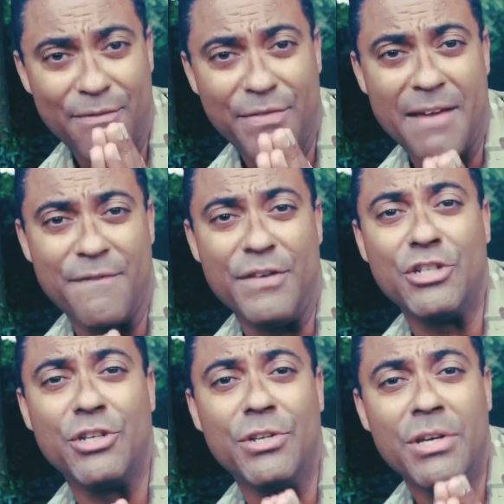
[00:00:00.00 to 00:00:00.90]
that
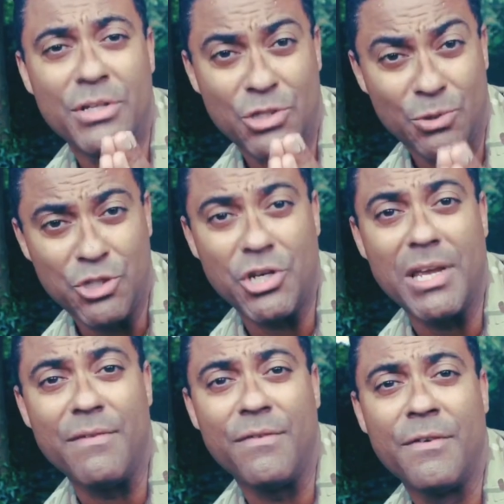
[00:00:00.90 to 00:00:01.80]
vision to
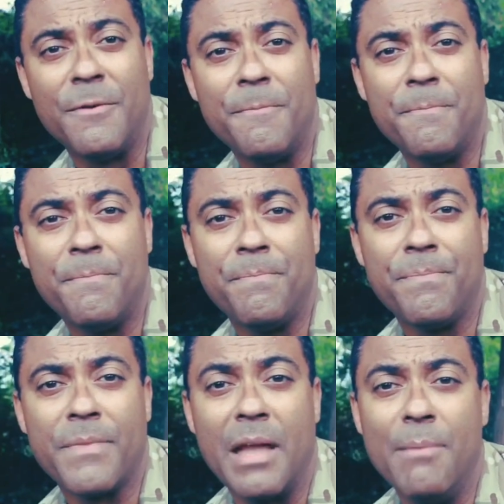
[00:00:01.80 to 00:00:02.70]
achieve.
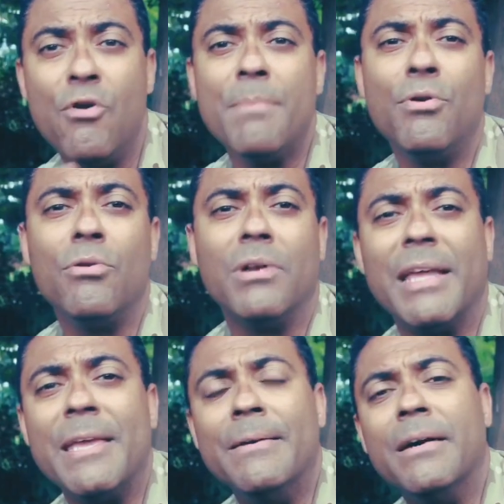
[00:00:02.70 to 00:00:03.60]
And more
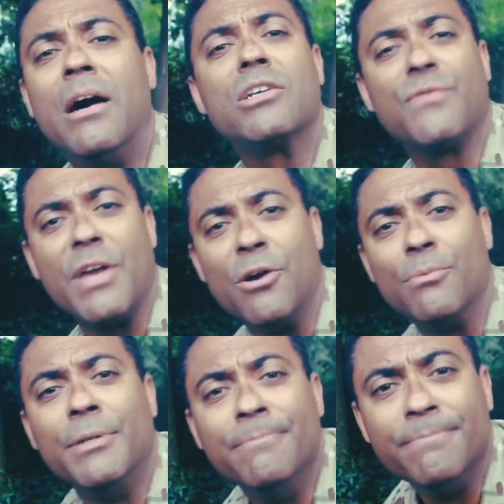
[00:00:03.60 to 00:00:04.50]
importantly, ask for help.
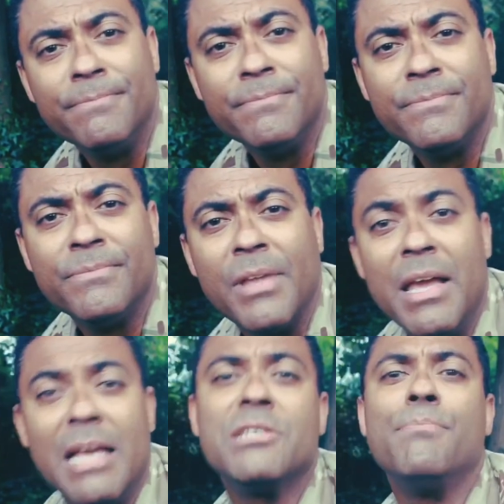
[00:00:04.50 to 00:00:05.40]

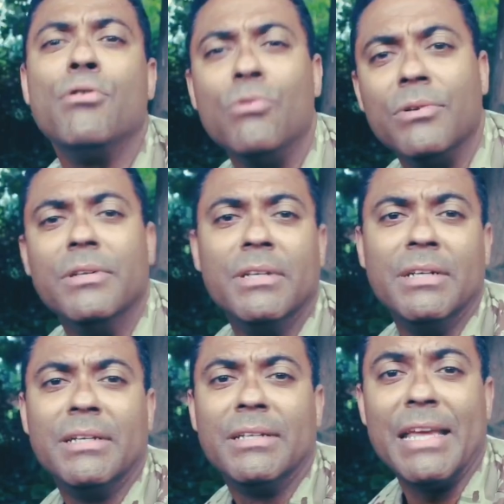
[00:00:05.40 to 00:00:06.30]
It's important
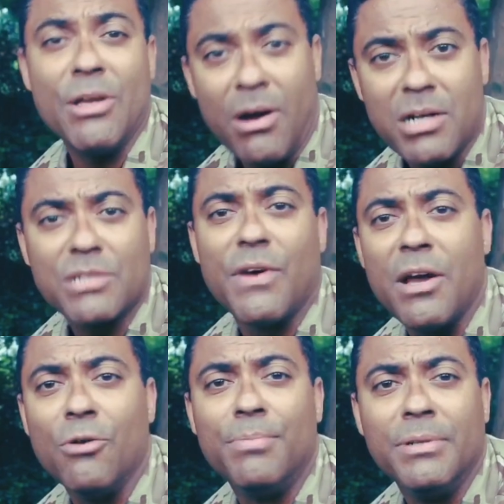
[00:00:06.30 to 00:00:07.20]
that you ask for
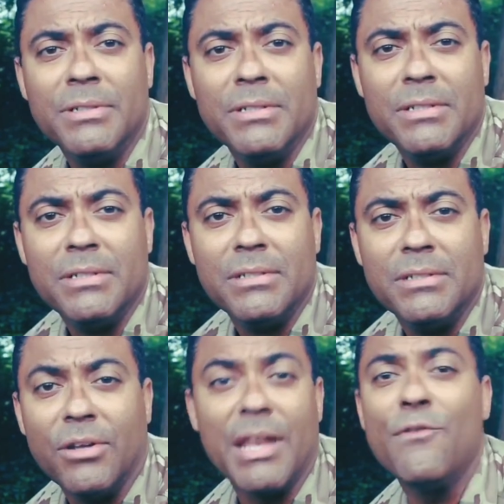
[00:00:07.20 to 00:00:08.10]
help.
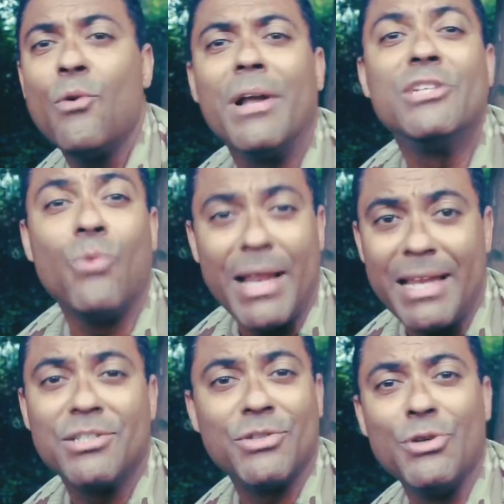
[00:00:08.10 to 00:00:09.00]
Not everyone is
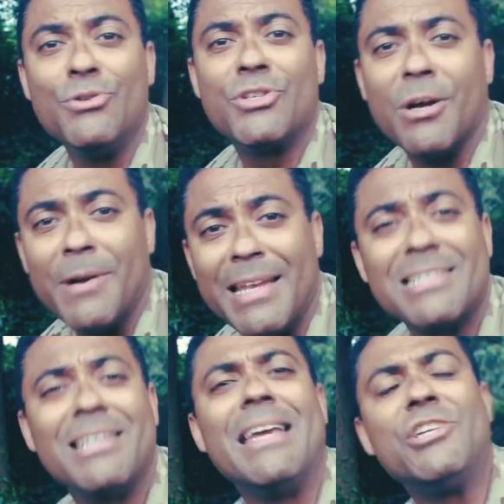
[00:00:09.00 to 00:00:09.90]
willing to do so, and
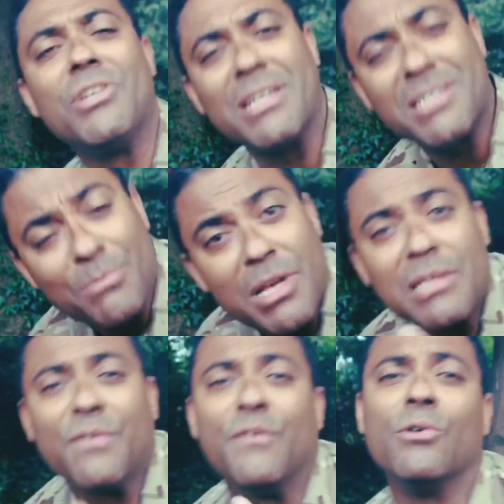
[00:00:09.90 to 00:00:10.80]
as a nation I
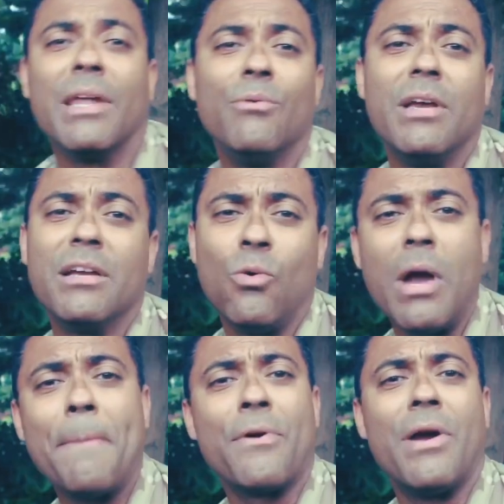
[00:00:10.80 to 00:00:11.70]
sometimes feel that we're
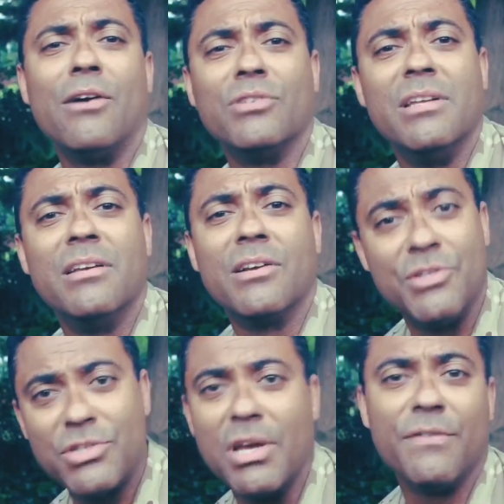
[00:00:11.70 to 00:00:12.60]
quite proud and
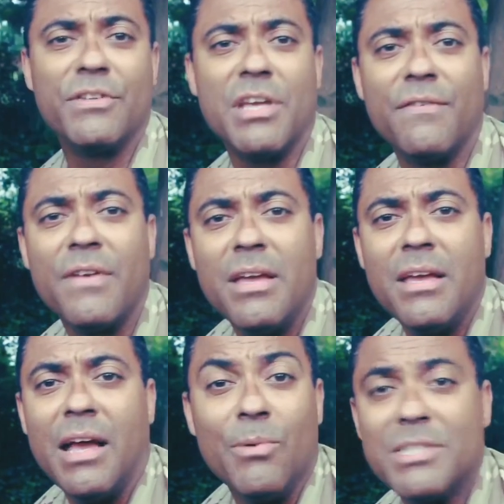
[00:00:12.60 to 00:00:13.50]
conservative,
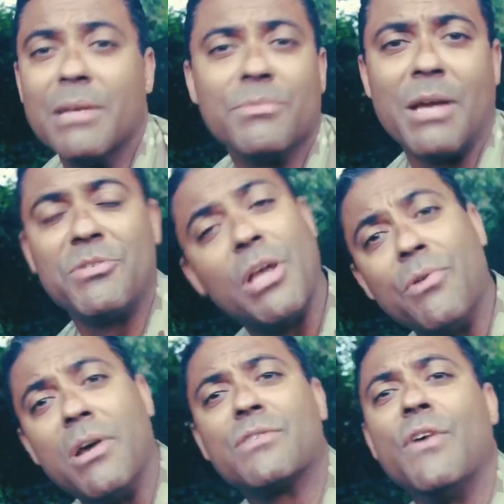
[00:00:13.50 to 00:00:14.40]
and we sometimes don't
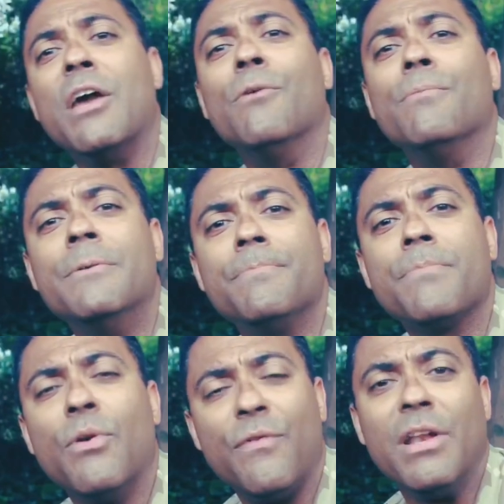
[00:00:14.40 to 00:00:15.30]
ask for help.
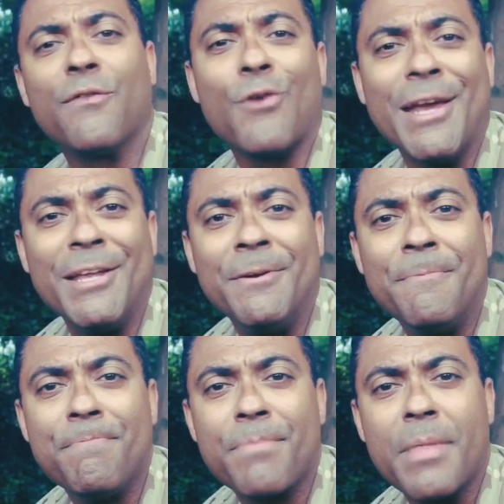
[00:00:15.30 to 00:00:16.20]
We feel
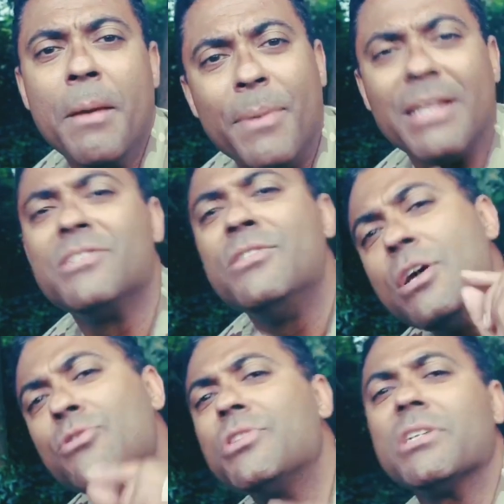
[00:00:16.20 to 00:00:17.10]
afraid. But there's
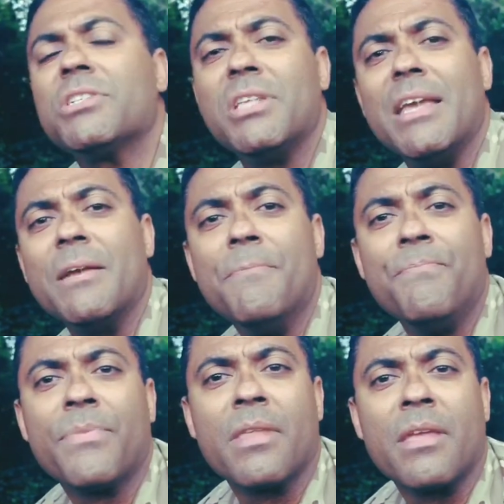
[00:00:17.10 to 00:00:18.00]
no such thing
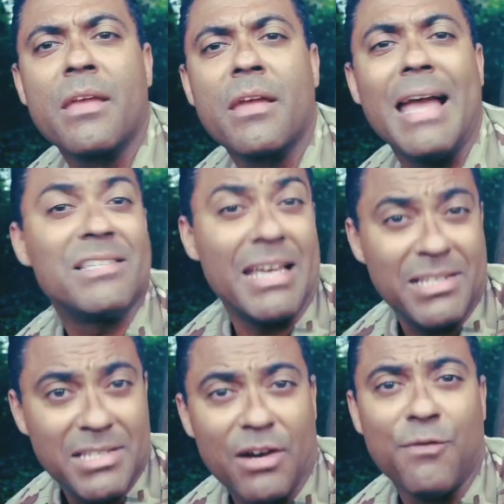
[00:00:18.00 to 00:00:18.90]
as a
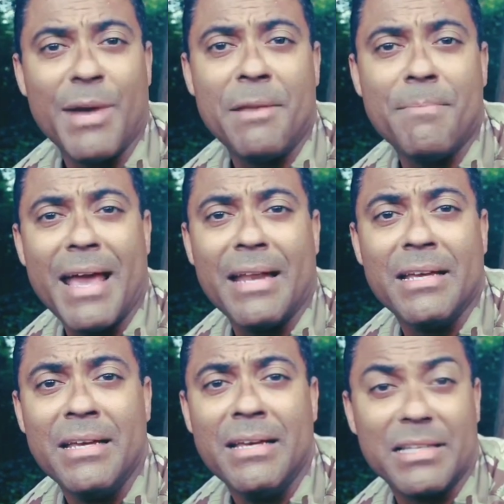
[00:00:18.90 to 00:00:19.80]
self-made man,
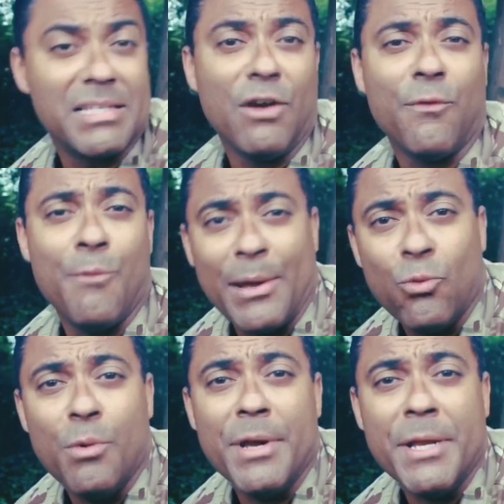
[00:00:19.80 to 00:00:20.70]
a self-made
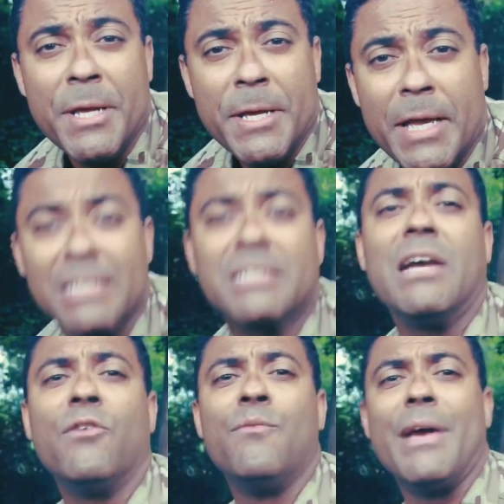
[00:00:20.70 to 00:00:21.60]
woman, a
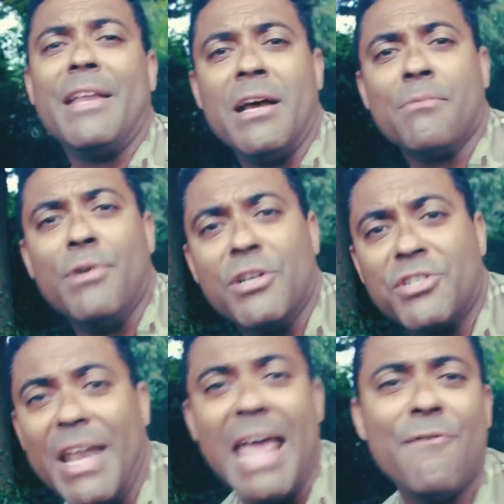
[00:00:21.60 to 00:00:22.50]
self-made young
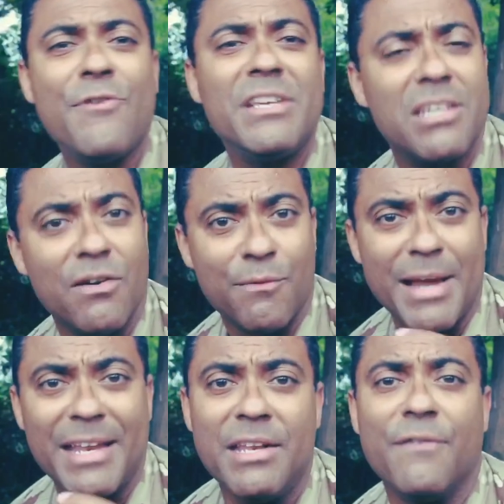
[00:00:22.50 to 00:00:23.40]
person. Every
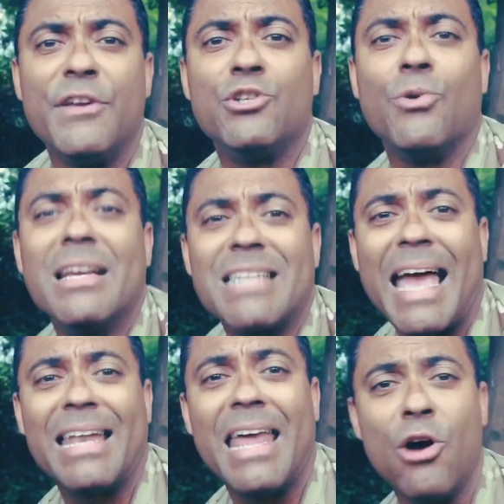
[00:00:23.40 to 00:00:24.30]
self-made individual has
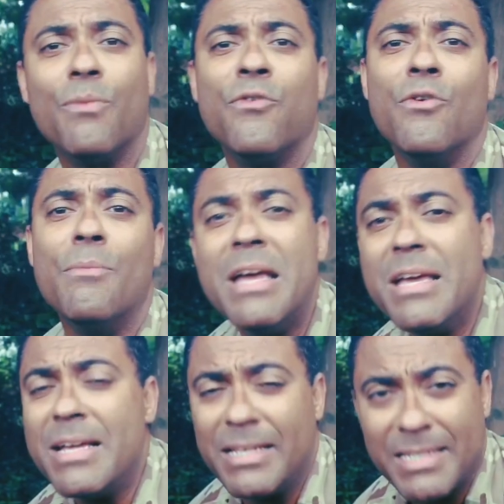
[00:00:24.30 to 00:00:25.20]
had help from
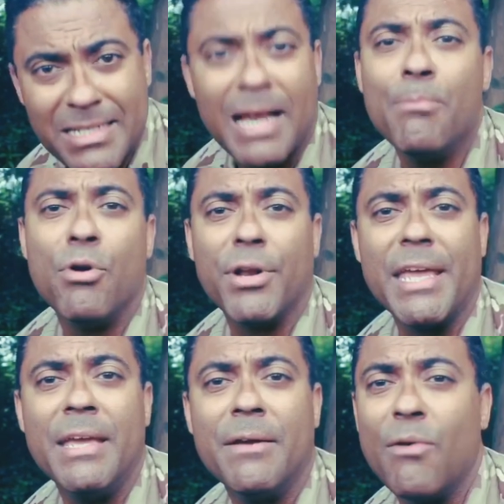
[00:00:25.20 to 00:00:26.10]
somebody,
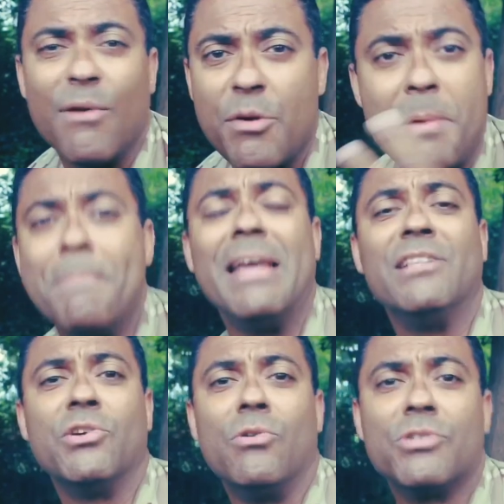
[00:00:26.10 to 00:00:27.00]
whether it be
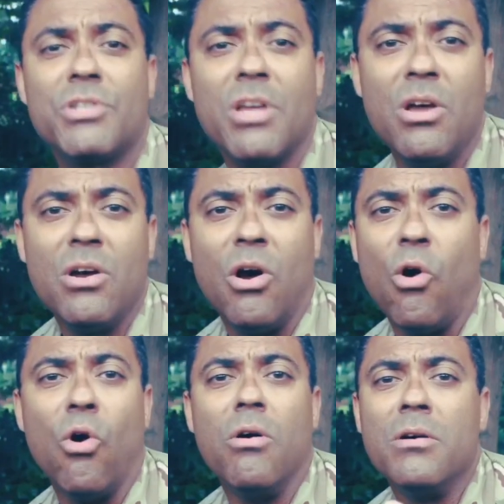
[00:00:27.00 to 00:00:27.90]
mentors
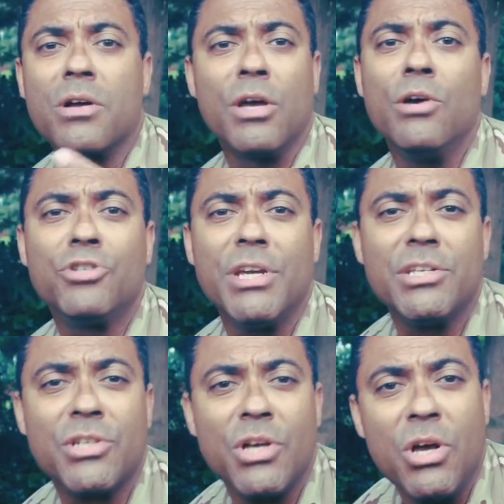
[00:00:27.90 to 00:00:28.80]
or
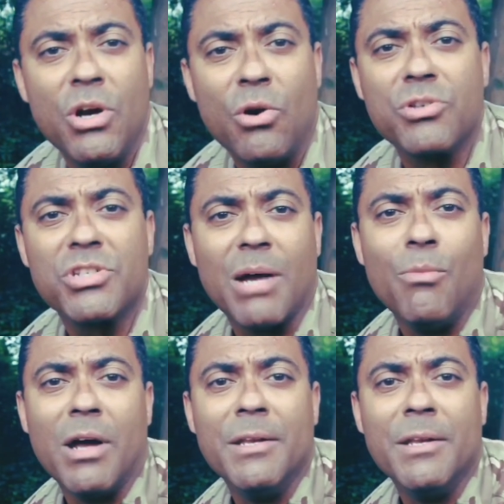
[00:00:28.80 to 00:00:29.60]
coaches or someone.